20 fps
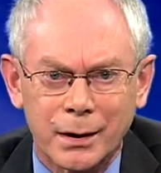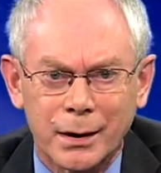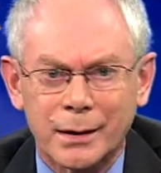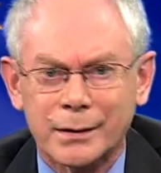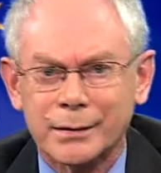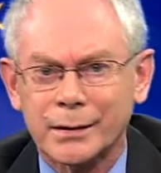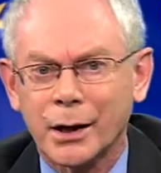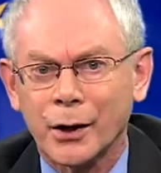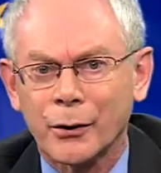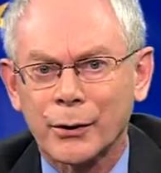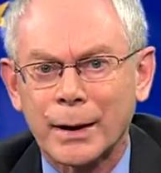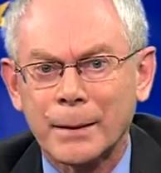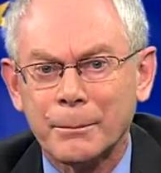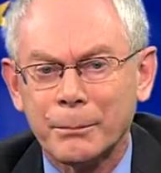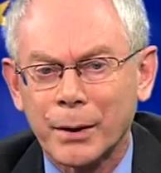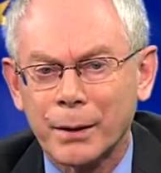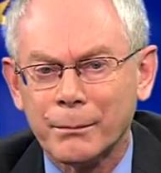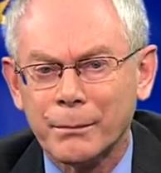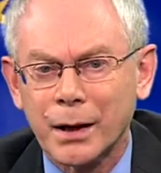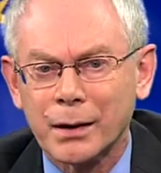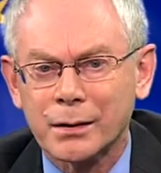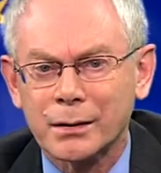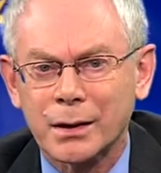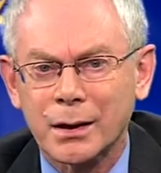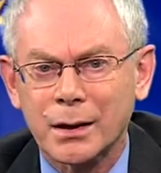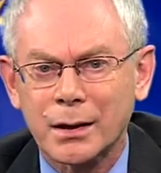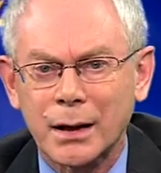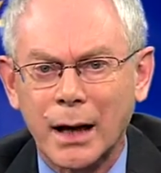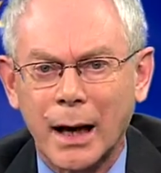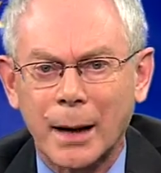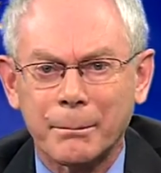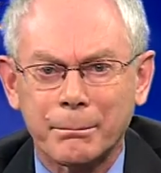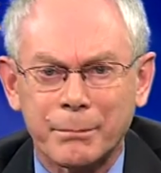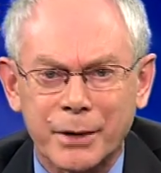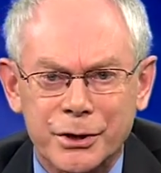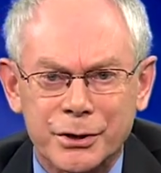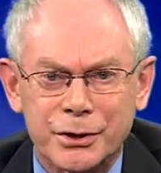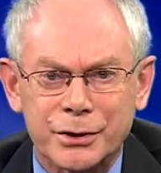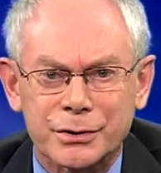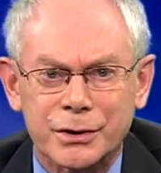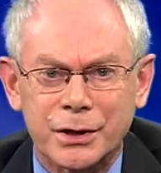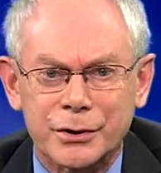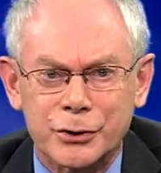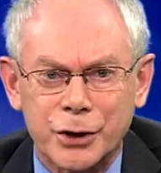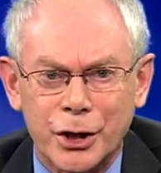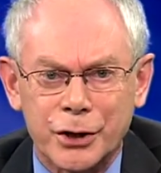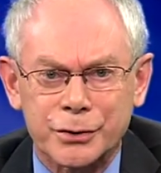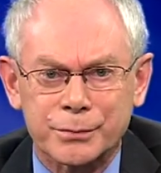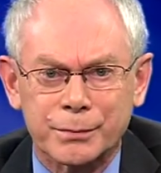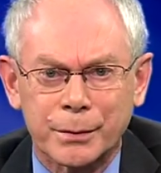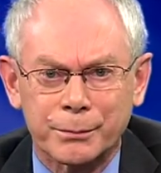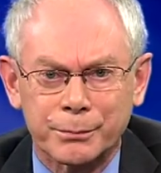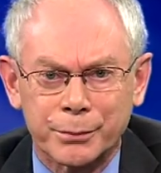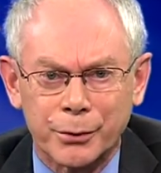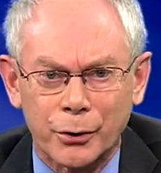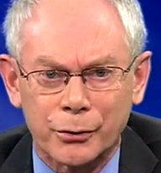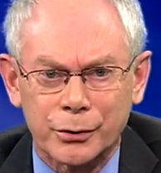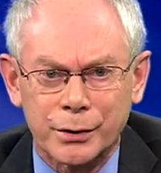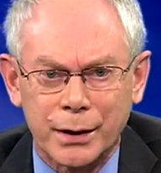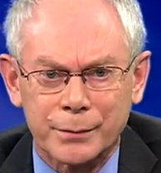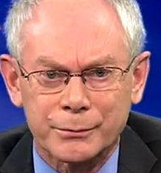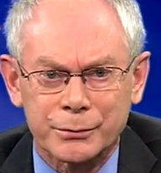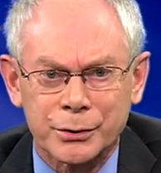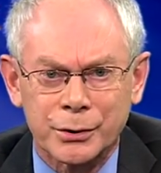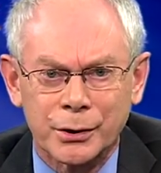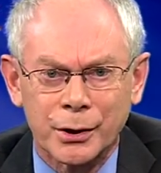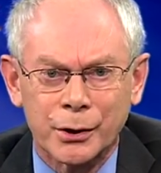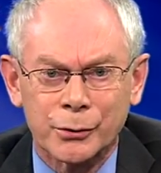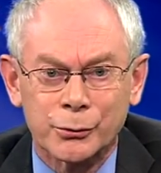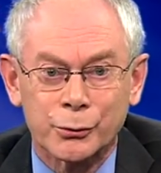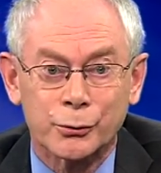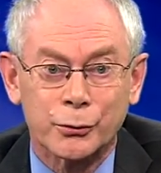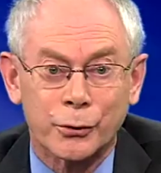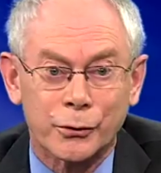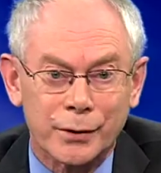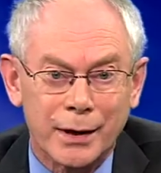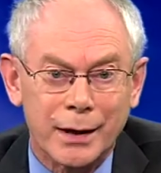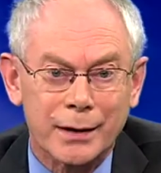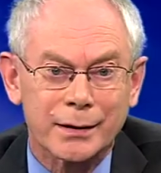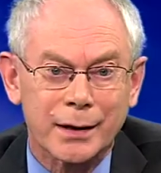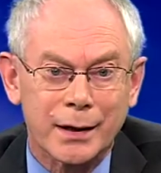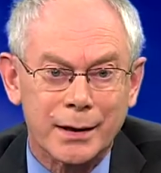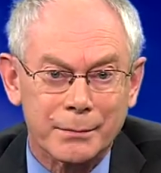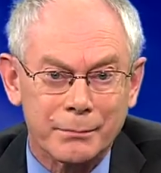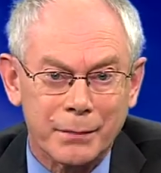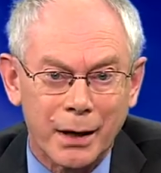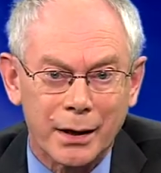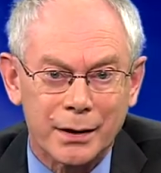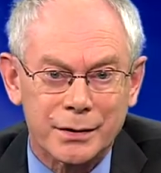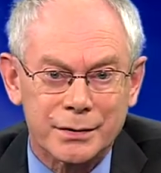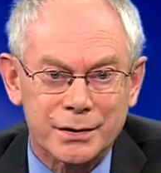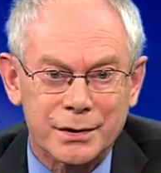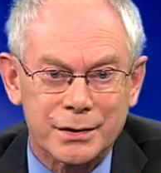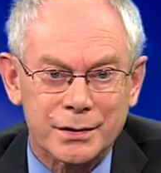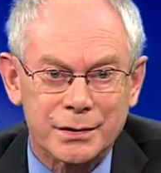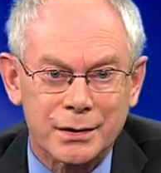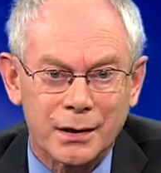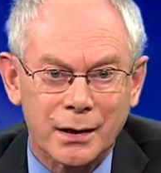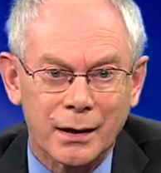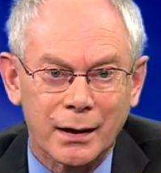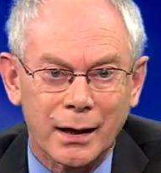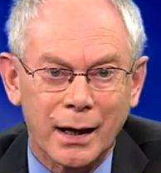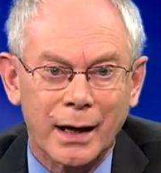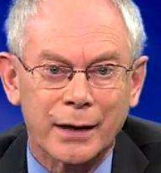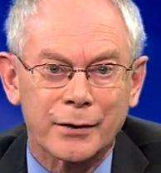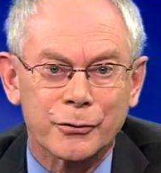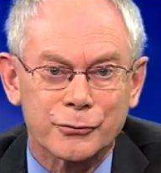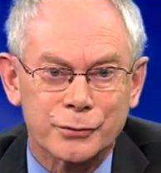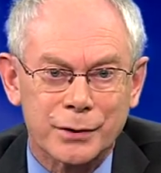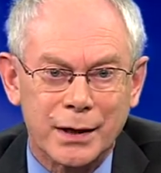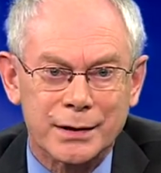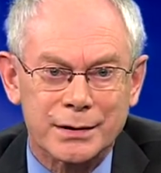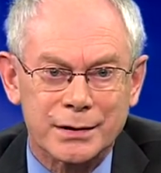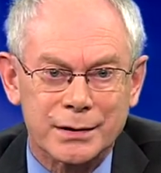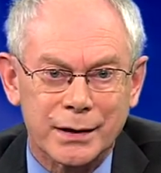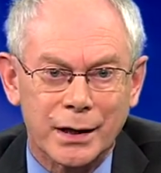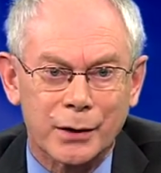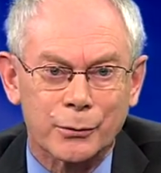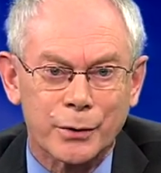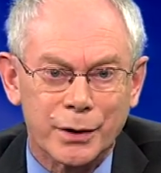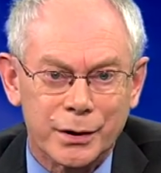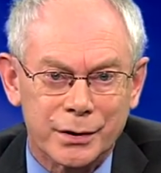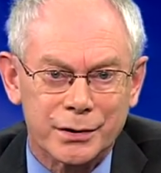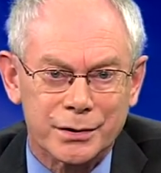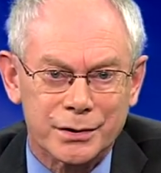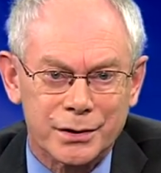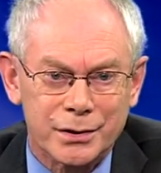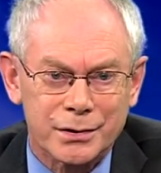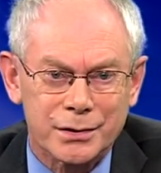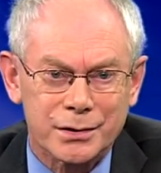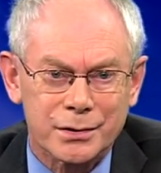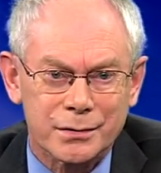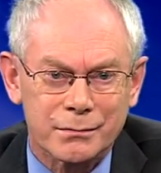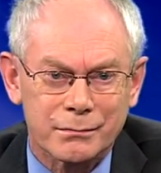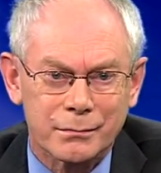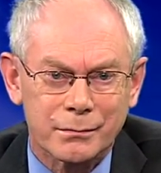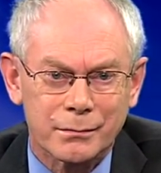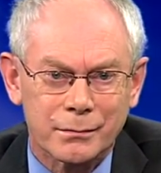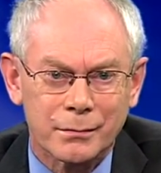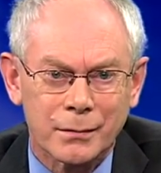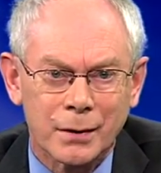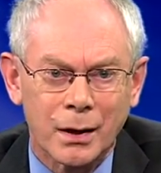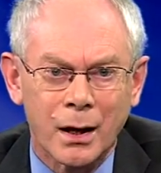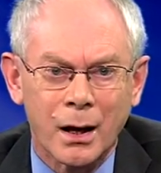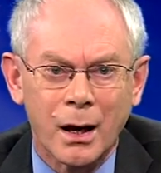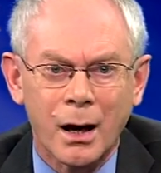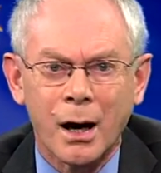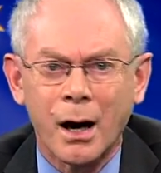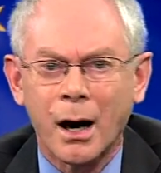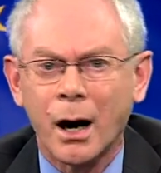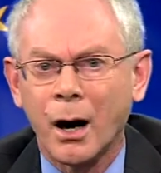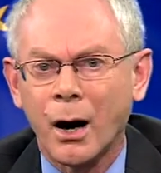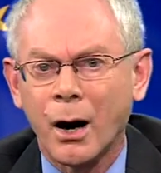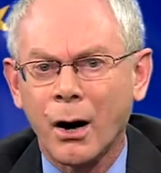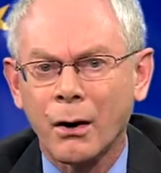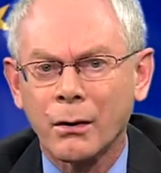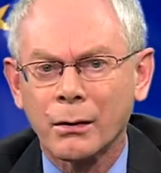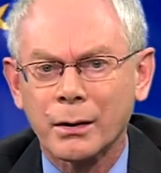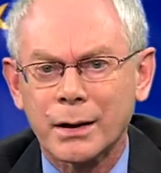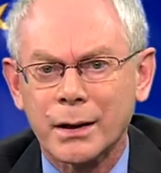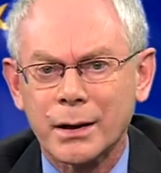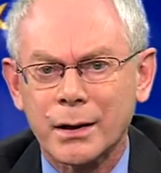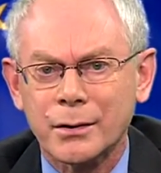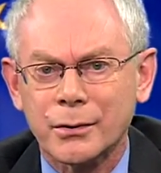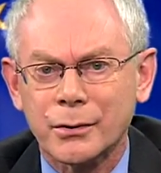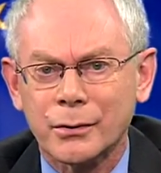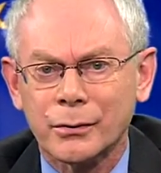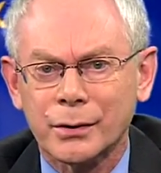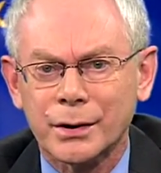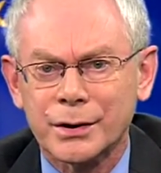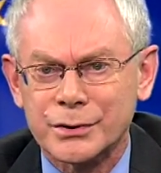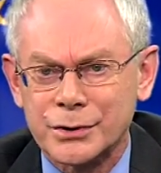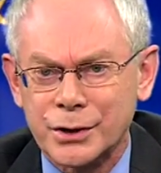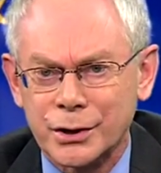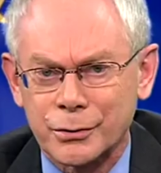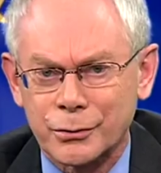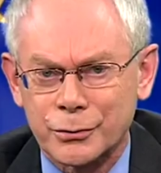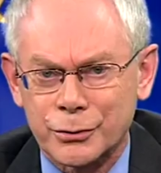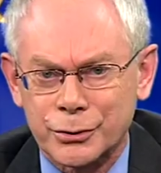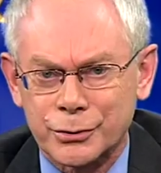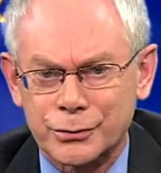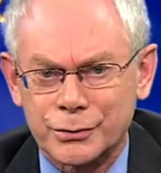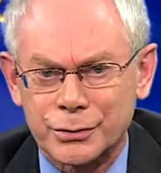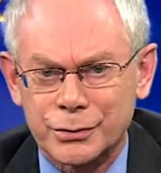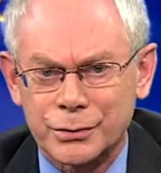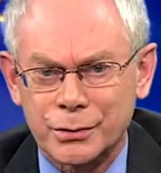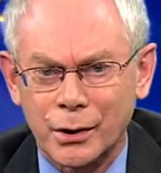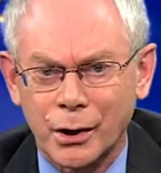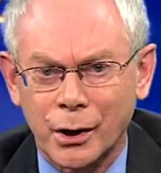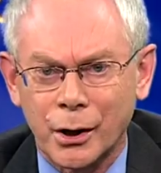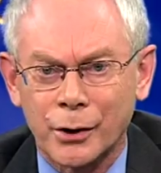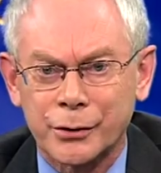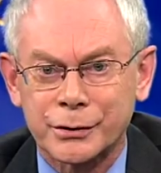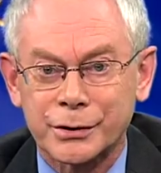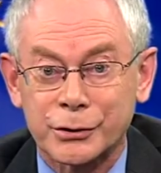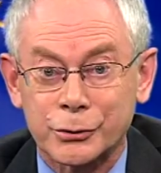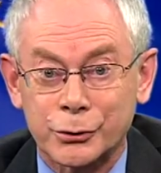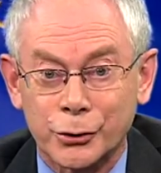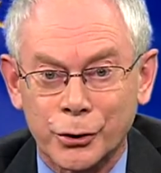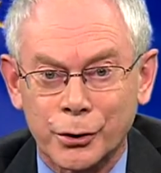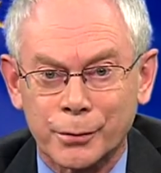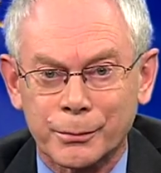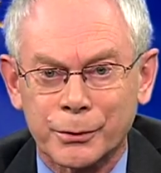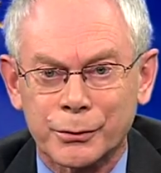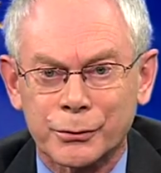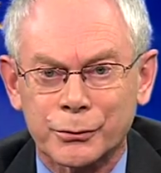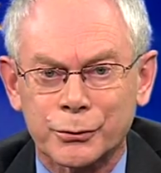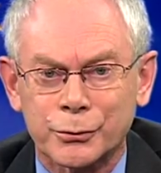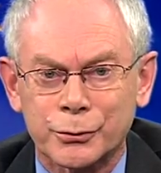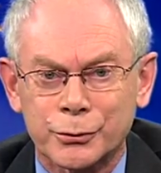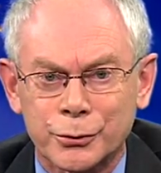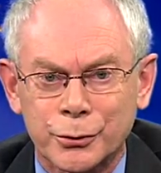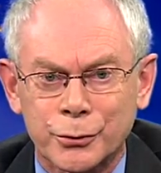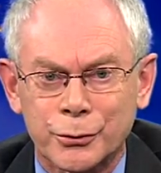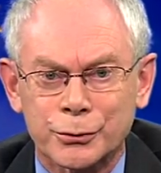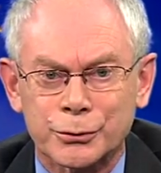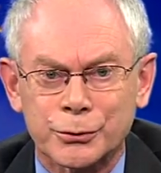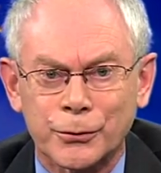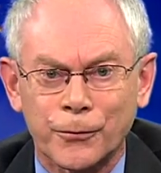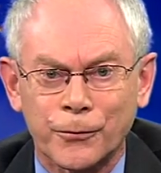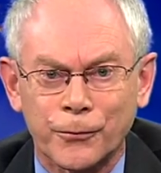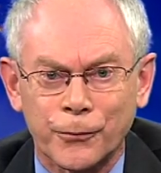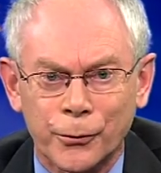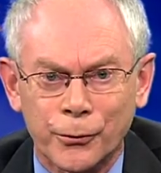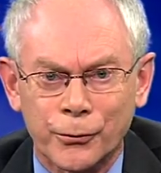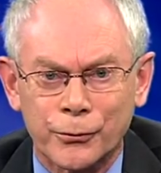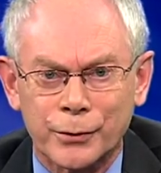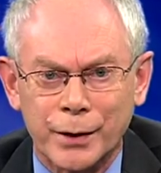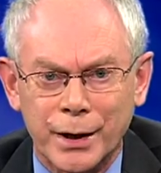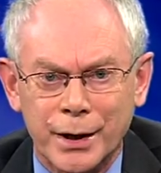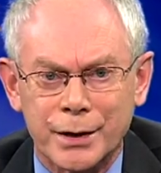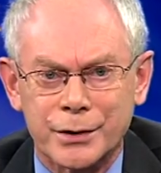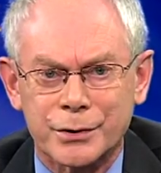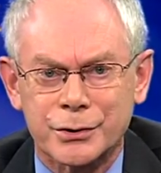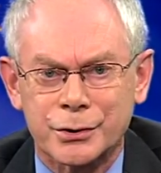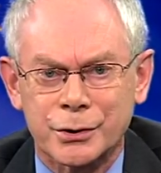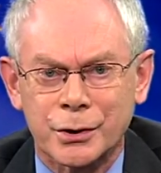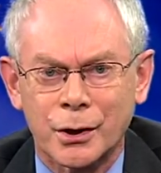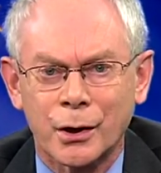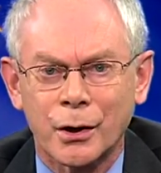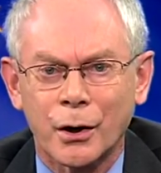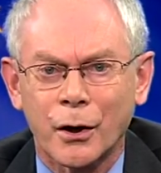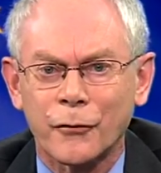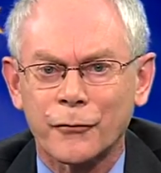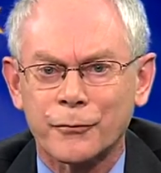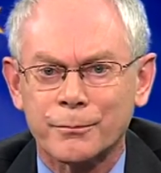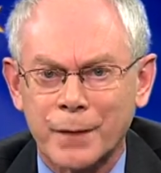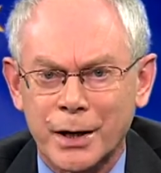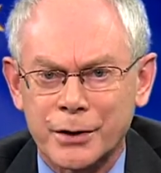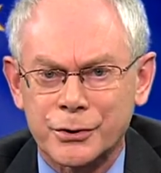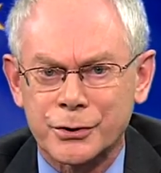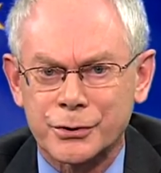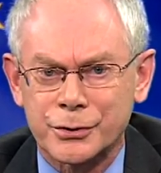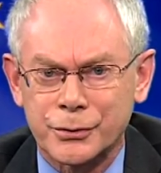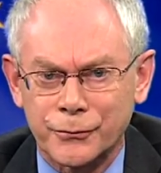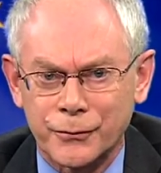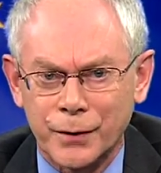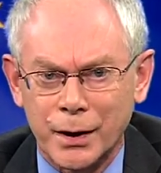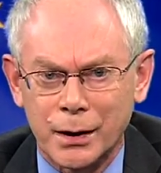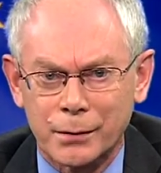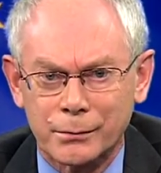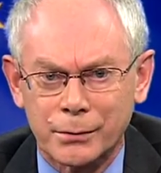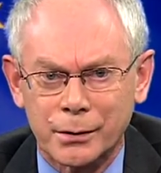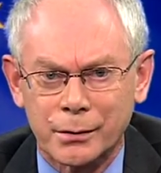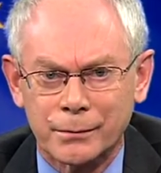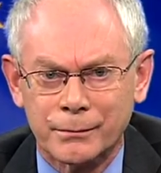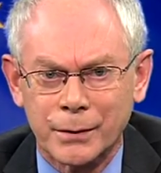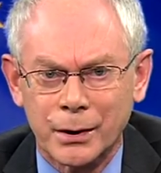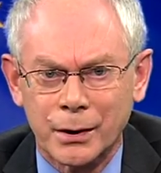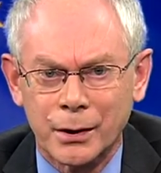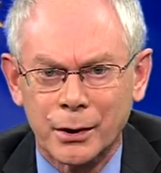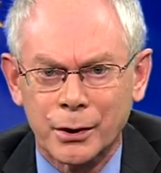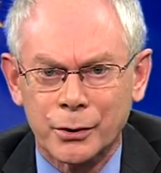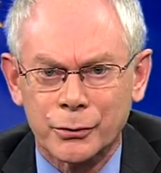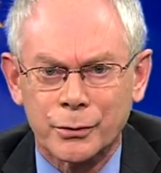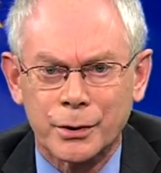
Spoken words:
They are implementing ambitious adjustment programs to correct their imbalances and address their weaknesses. All EU institutions are determined to use the full range of measures available to